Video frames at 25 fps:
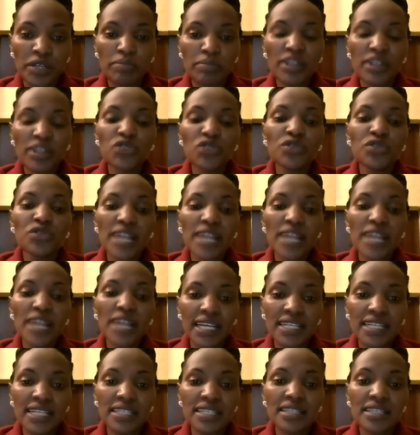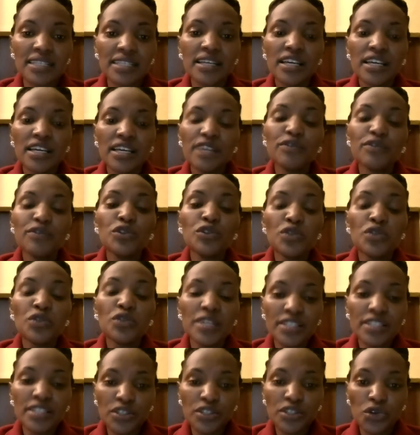but you realize if you do
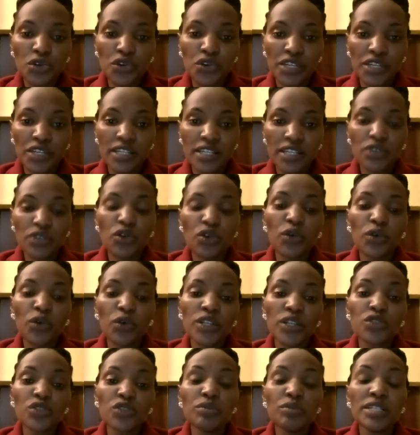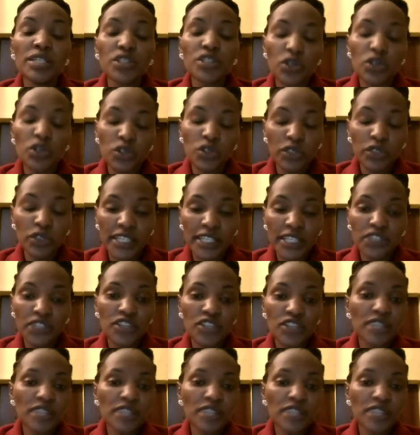this story, you're going to be in total danger.